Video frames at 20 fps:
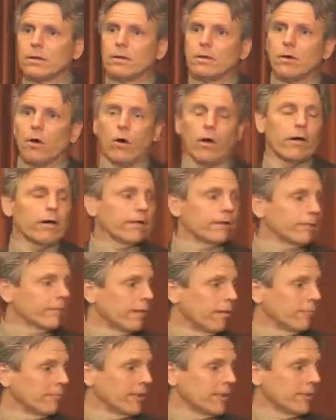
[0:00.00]
or it's
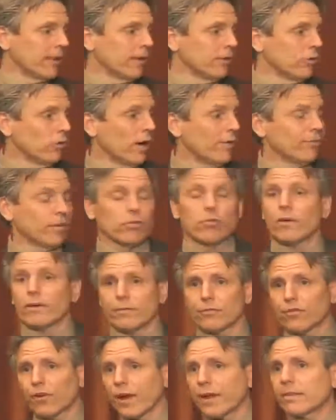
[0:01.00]
something that you have to sort
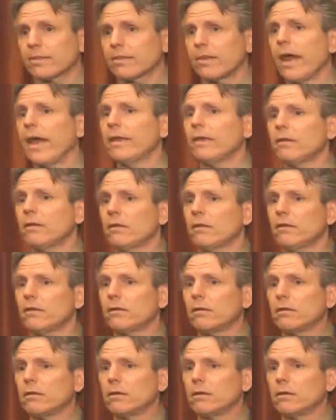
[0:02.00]
of transcend